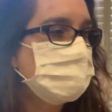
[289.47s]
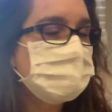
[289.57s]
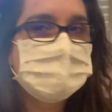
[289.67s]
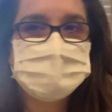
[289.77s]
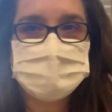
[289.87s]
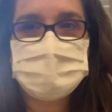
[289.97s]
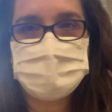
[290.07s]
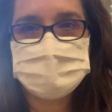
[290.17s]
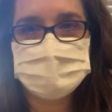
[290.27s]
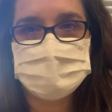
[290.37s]
They'll have
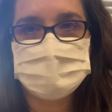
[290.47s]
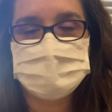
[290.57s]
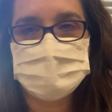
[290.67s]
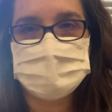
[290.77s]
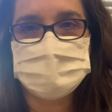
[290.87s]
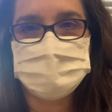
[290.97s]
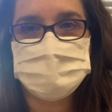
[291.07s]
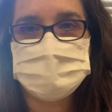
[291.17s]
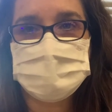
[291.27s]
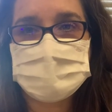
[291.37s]
their
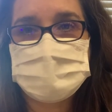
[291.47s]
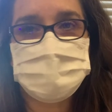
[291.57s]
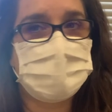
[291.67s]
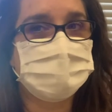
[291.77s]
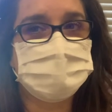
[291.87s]
backpack